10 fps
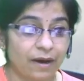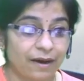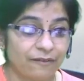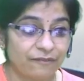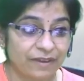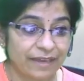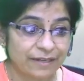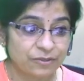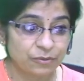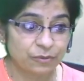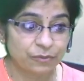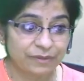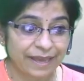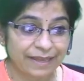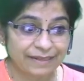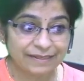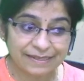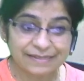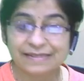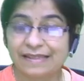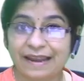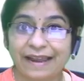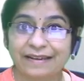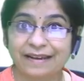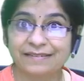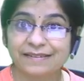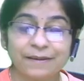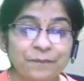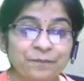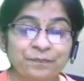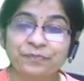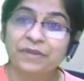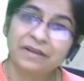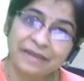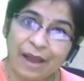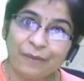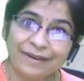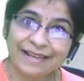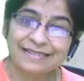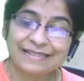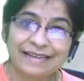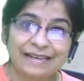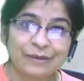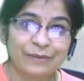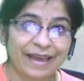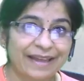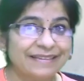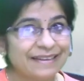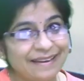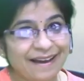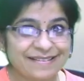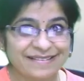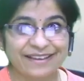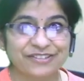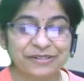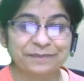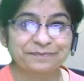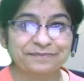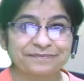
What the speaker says: we get to know that this is the right answer. Now let's take a look at the last section.